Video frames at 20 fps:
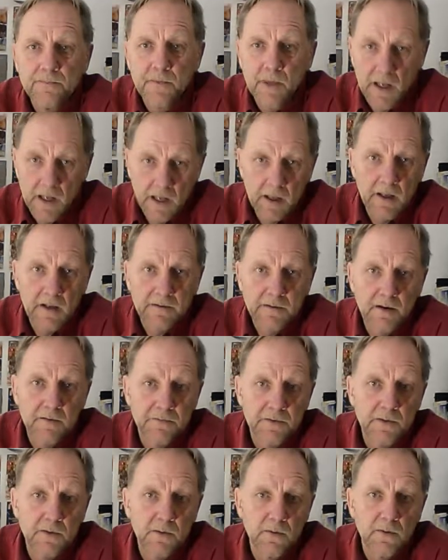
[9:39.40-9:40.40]
at a
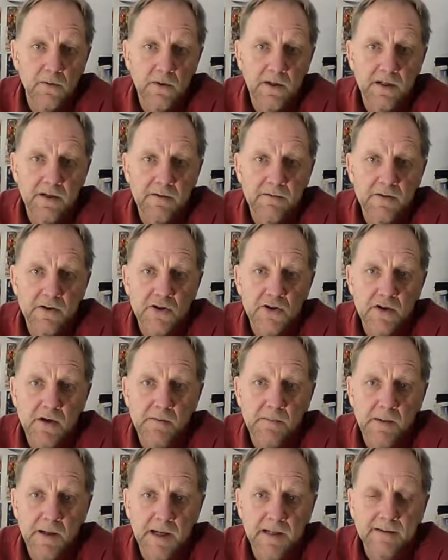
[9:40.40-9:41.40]
few individual
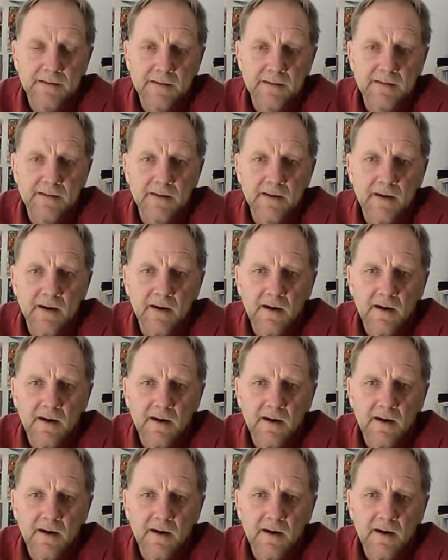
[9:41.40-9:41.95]
places.